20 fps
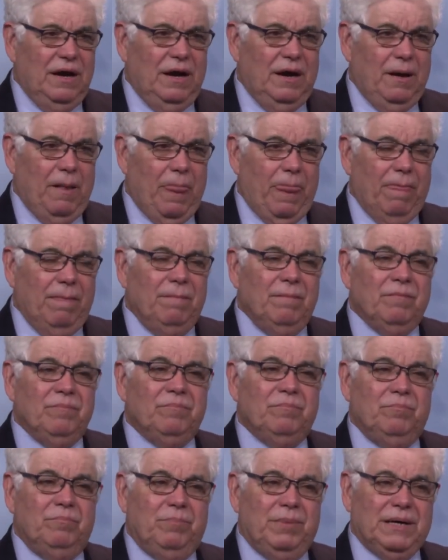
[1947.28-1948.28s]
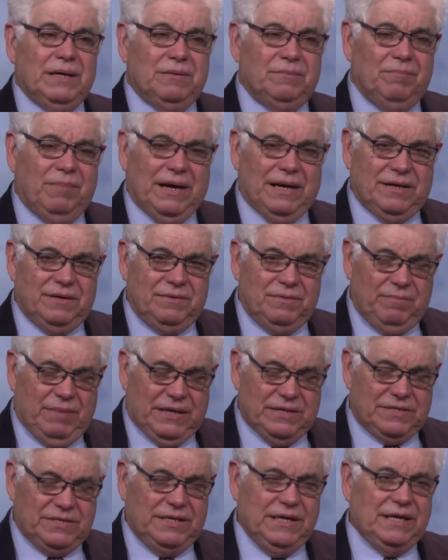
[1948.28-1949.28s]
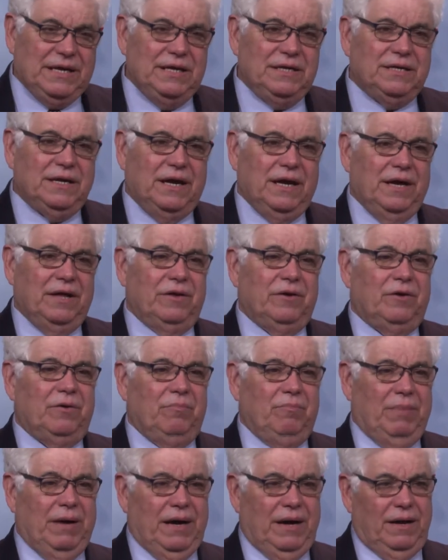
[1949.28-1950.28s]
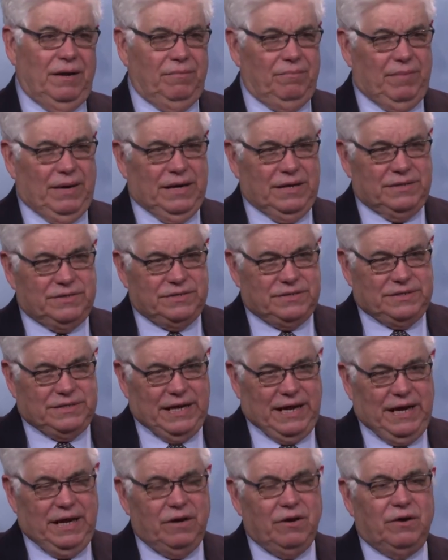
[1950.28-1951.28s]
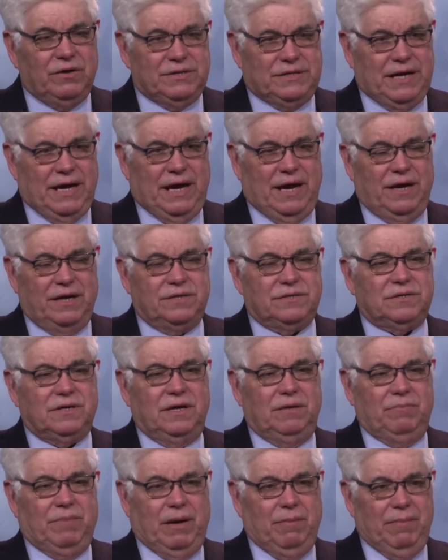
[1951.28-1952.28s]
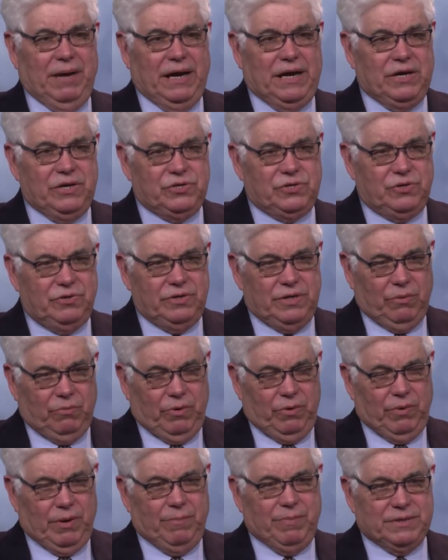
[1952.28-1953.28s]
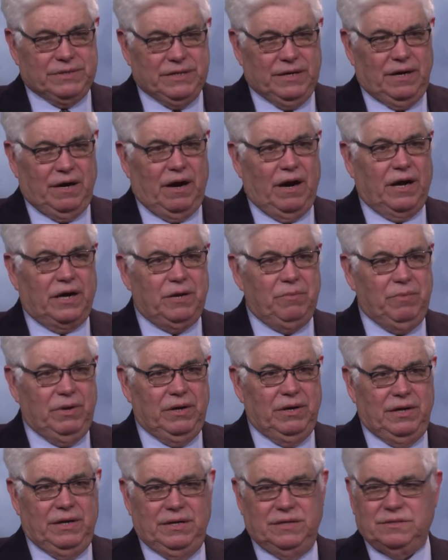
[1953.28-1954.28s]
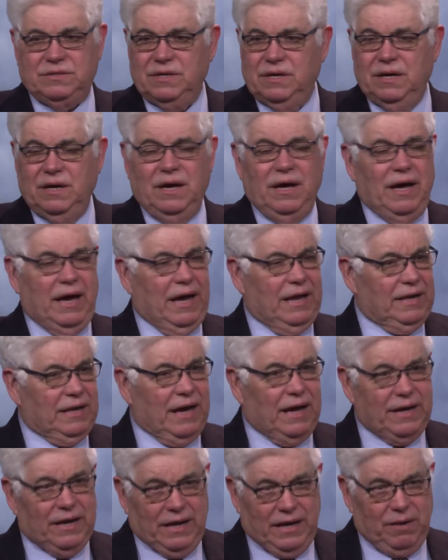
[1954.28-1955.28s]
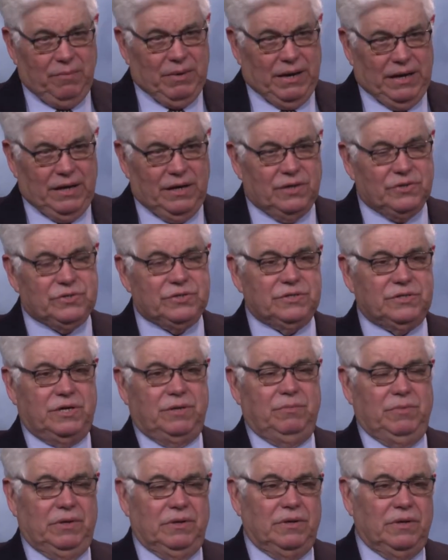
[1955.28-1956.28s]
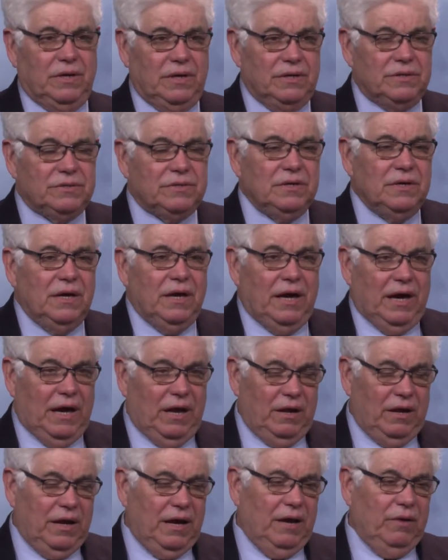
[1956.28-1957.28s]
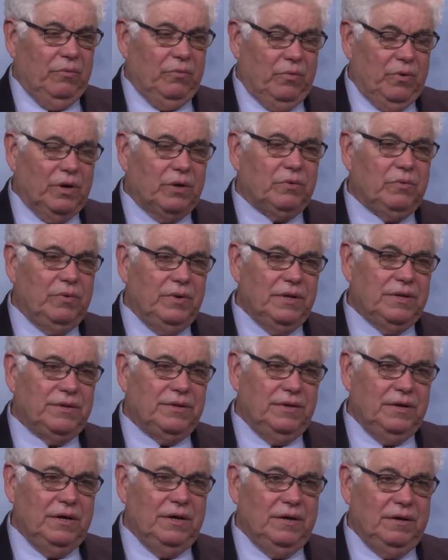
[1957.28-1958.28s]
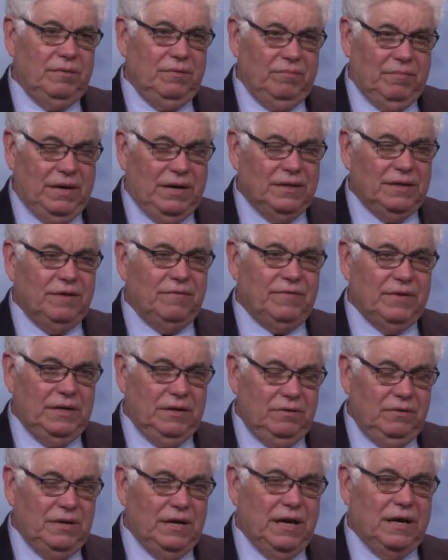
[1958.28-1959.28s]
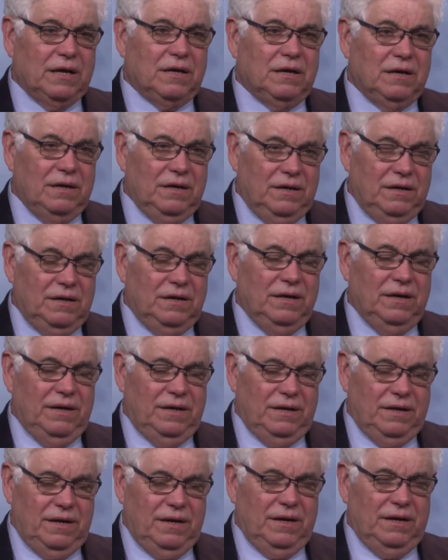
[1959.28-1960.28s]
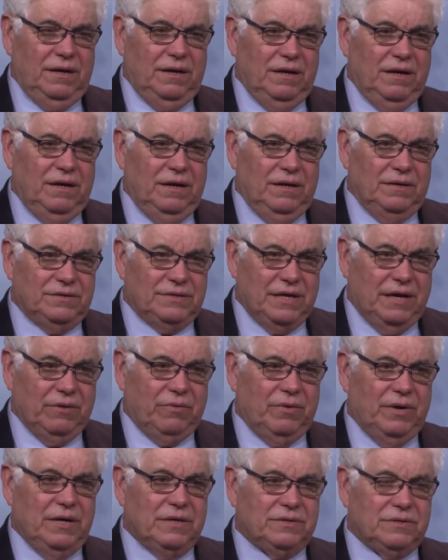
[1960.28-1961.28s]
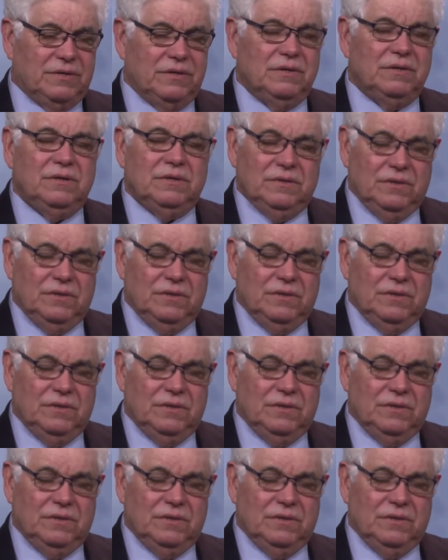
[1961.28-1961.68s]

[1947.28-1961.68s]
Um, but by, by sticking together, by, by staying on task, and by making sure that we represent our communities and not anybody else's communities, and, and work with uh, MALDEF and LULAC uh, in, in uh, Southwest,